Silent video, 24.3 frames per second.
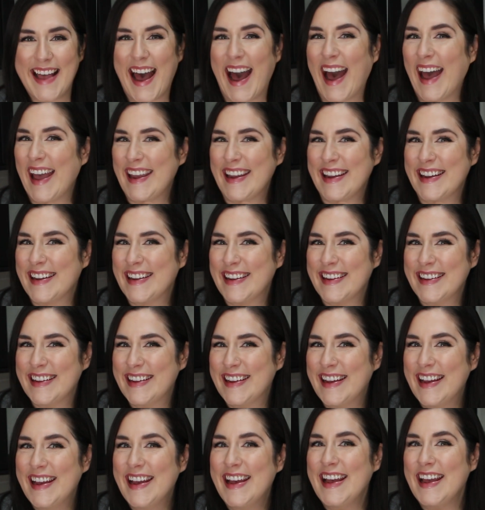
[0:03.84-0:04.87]
Hi,
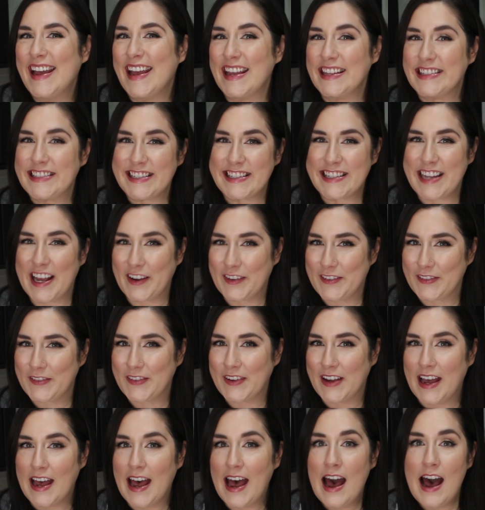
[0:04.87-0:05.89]
it's Stef.
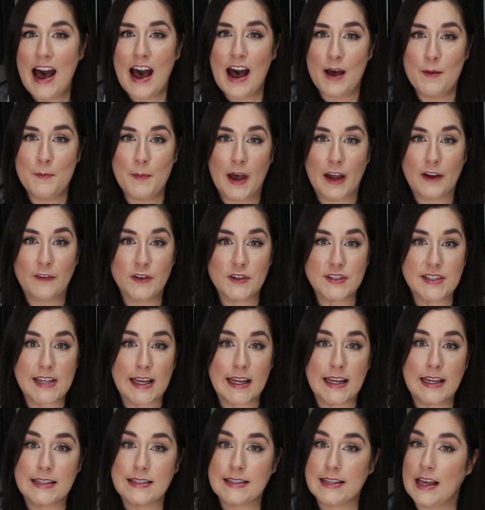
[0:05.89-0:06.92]
I'm back for
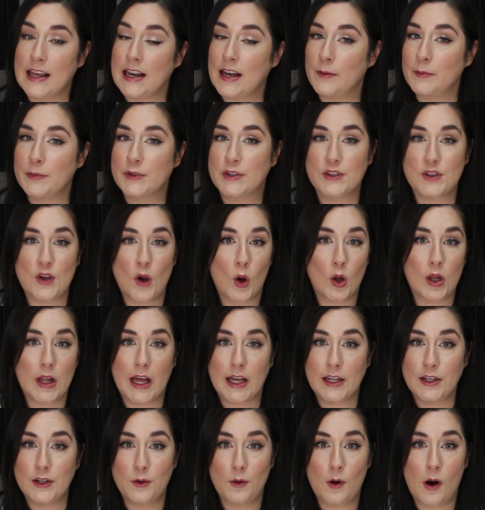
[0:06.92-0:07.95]
seconds and I'm so
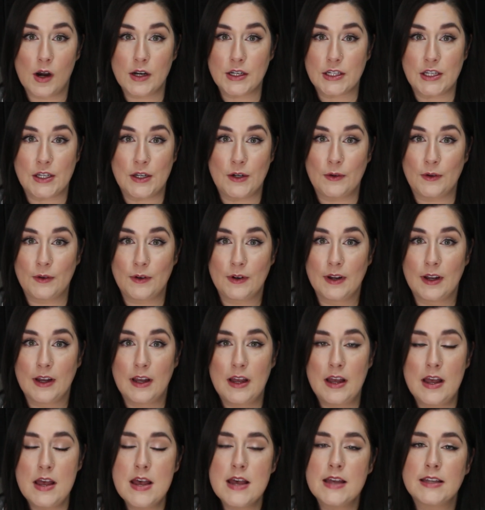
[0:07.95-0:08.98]
glad you are too.
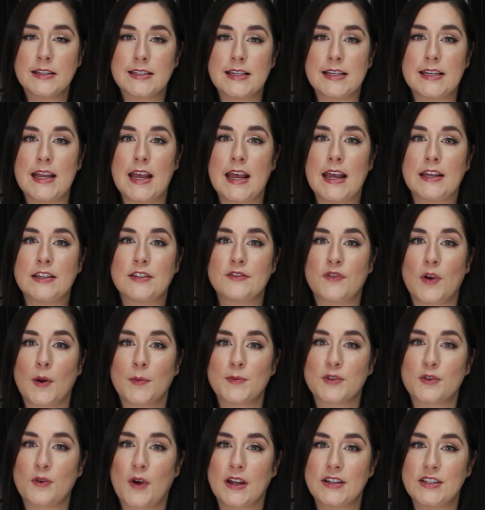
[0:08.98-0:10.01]
Today's
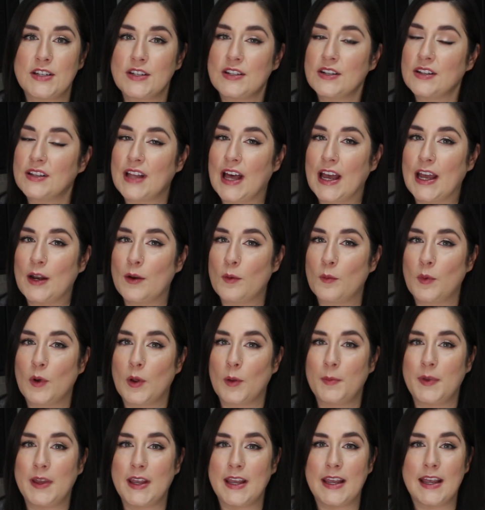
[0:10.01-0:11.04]
From Scratchee Delight
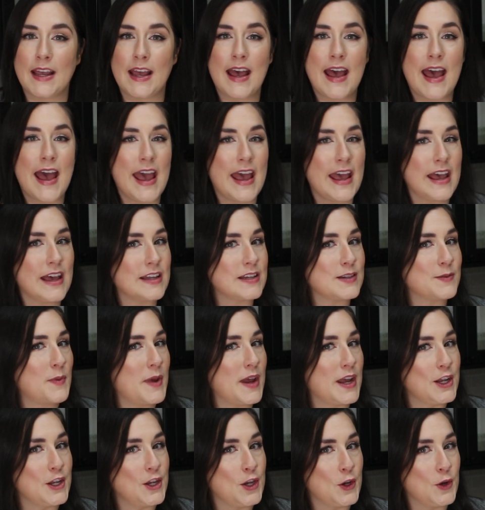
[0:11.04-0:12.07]
will be
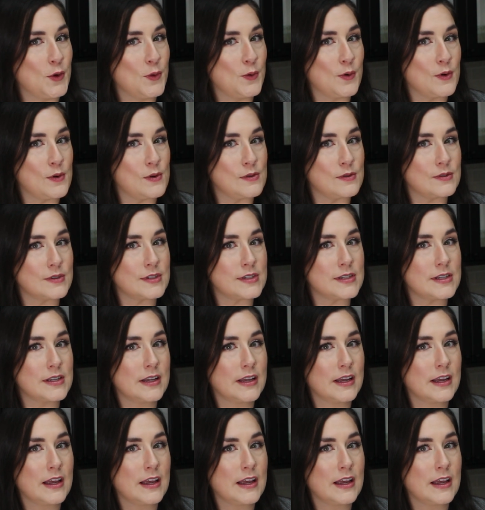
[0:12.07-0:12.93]
handmade noodles.